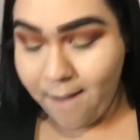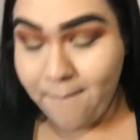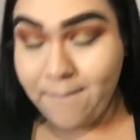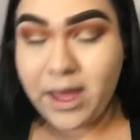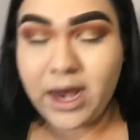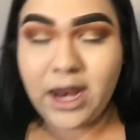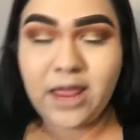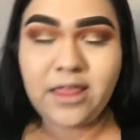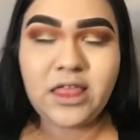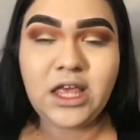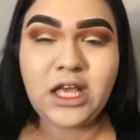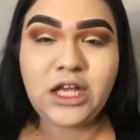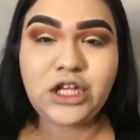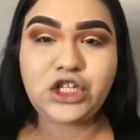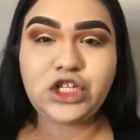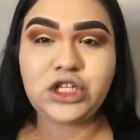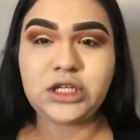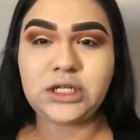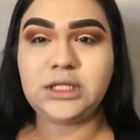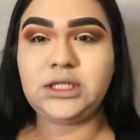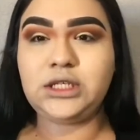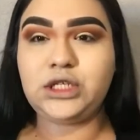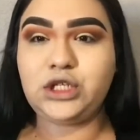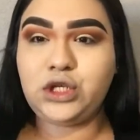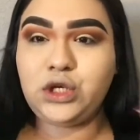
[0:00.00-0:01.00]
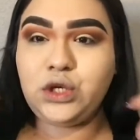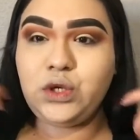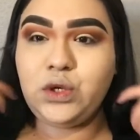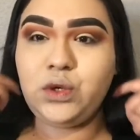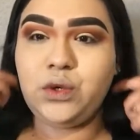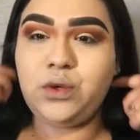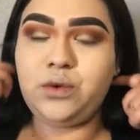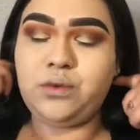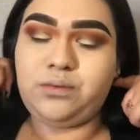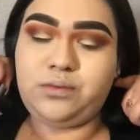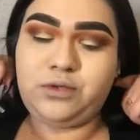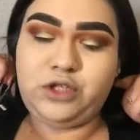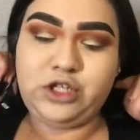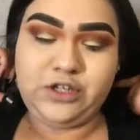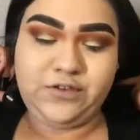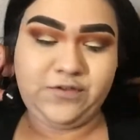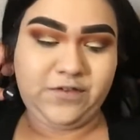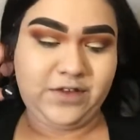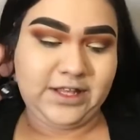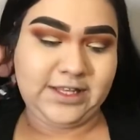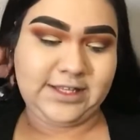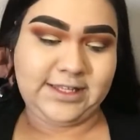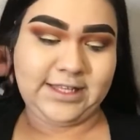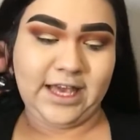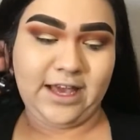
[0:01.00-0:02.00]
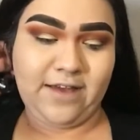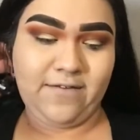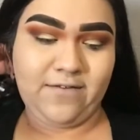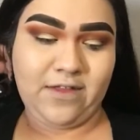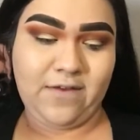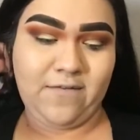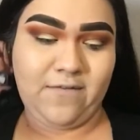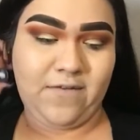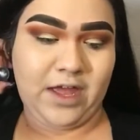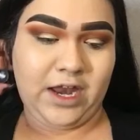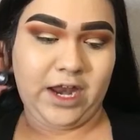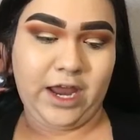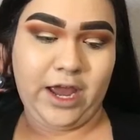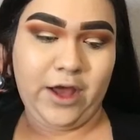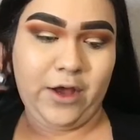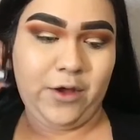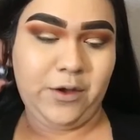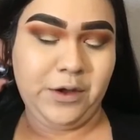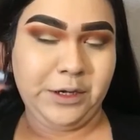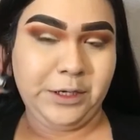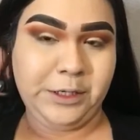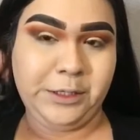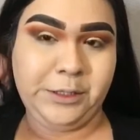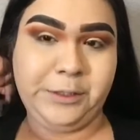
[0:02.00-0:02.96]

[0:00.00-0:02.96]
But I think just for the sake of the video,